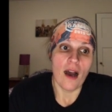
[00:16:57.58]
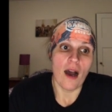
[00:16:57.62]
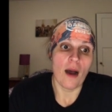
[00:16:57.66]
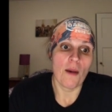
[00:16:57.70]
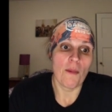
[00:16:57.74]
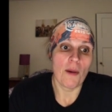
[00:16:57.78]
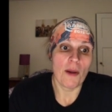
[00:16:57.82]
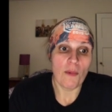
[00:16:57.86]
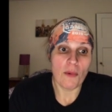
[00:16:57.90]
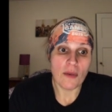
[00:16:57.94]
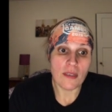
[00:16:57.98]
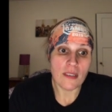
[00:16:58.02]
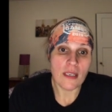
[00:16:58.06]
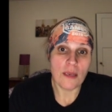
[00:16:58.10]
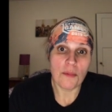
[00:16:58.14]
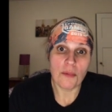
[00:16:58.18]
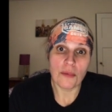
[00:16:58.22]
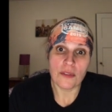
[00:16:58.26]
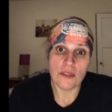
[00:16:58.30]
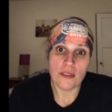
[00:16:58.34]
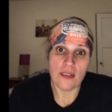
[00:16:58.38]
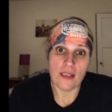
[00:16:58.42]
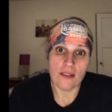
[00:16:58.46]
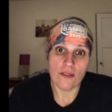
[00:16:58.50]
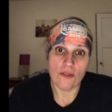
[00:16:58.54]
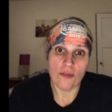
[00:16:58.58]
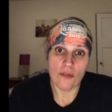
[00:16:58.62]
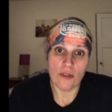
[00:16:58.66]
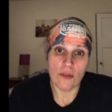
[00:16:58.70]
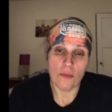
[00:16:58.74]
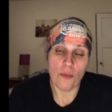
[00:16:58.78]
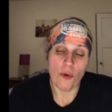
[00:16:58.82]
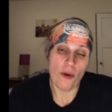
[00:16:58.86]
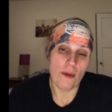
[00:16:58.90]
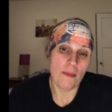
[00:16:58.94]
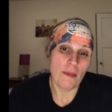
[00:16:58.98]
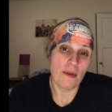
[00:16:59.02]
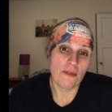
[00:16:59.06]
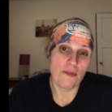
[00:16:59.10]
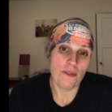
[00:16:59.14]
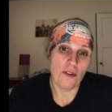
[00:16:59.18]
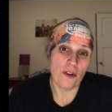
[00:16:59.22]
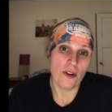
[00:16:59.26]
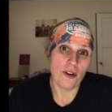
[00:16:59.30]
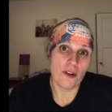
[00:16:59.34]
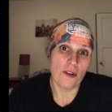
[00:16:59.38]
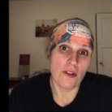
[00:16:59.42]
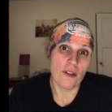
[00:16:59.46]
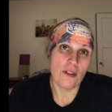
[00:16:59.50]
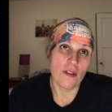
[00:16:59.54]
um, I was able to schedule an appointment
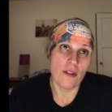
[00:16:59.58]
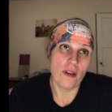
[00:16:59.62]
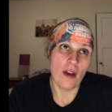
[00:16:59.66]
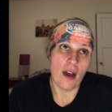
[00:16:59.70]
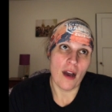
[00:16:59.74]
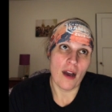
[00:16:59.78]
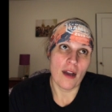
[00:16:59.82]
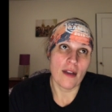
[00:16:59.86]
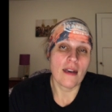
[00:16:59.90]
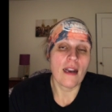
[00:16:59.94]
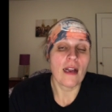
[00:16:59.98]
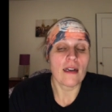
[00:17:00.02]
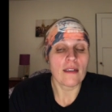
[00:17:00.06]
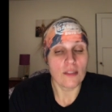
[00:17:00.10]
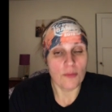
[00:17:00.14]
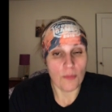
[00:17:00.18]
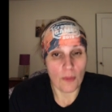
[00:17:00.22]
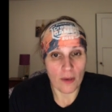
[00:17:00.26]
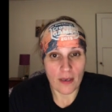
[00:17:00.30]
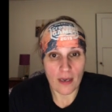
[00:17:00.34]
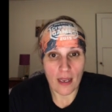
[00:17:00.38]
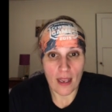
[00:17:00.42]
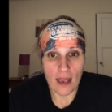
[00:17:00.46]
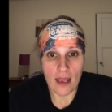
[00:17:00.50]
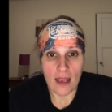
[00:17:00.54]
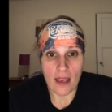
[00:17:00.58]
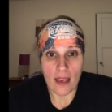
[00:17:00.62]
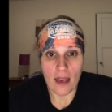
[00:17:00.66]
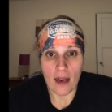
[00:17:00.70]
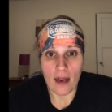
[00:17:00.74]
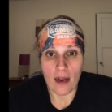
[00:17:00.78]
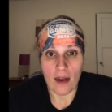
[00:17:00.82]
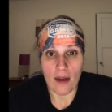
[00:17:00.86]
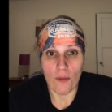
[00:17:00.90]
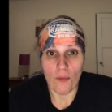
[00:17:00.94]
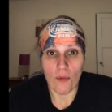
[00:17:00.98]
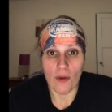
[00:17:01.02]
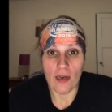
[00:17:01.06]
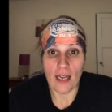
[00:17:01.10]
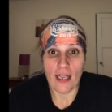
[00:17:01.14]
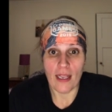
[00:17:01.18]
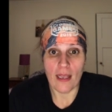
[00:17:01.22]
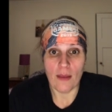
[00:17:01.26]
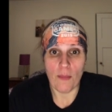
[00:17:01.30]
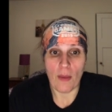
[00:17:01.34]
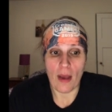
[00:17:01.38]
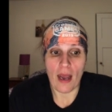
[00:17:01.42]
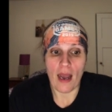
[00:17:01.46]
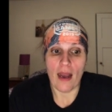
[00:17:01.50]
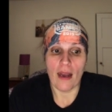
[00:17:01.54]
for uh, next Monday uh, when I
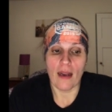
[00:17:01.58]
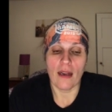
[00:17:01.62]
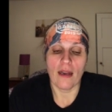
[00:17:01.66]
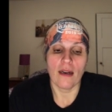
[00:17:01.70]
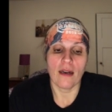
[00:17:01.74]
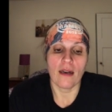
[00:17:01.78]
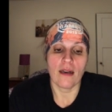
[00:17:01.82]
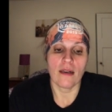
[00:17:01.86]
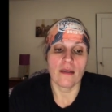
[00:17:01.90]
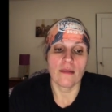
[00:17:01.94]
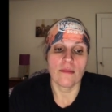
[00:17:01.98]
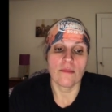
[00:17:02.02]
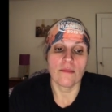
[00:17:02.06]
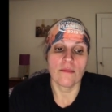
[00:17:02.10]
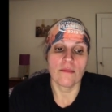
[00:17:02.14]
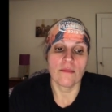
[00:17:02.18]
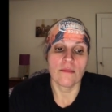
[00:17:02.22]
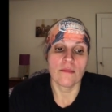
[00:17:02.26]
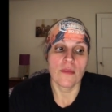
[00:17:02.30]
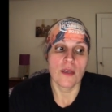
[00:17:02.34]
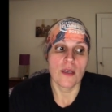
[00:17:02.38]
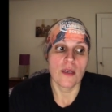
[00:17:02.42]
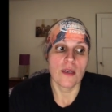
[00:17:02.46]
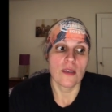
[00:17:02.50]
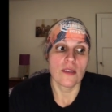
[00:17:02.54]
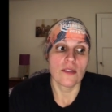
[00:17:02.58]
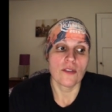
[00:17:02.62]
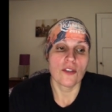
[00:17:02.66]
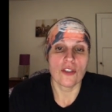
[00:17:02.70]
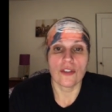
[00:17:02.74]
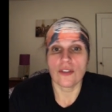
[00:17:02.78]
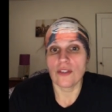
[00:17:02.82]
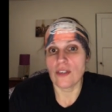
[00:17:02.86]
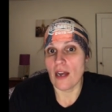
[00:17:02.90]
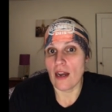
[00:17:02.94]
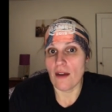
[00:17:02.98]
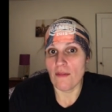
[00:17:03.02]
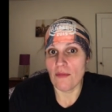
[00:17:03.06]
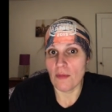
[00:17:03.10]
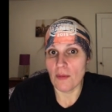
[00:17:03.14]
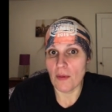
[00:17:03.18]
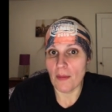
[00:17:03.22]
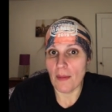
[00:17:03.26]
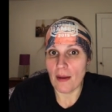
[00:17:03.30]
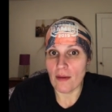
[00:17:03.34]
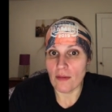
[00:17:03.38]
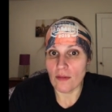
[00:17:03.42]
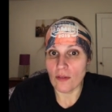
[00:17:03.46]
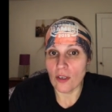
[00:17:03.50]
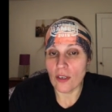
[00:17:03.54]
get back. Um, just to have them
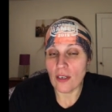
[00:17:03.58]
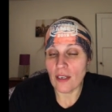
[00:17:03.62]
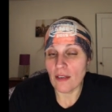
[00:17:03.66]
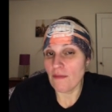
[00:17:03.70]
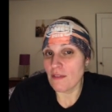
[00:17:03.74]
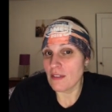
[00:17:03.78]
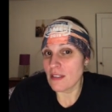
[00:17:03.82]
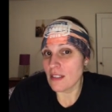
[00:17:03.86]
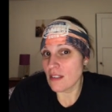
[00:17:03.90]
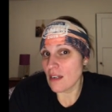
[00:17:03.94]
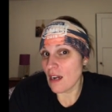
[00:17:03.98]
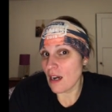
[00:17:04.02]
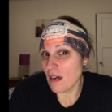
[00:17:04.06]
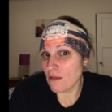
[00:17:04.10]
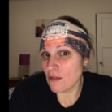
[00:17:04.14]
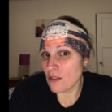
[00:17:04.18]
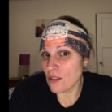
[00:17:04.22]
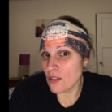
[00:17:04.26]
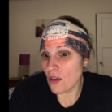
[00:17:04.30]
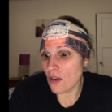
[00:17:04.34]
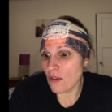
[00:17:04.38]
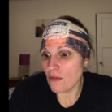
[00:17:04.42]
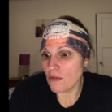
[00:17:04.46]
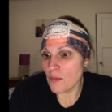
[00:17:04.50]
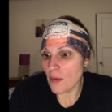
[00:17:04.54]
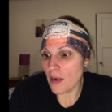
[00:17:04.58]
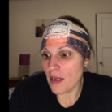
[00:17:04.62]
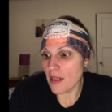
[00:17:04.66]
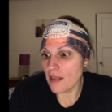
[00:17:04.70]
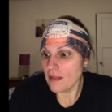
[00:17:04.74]
come out and look if it's not resolved by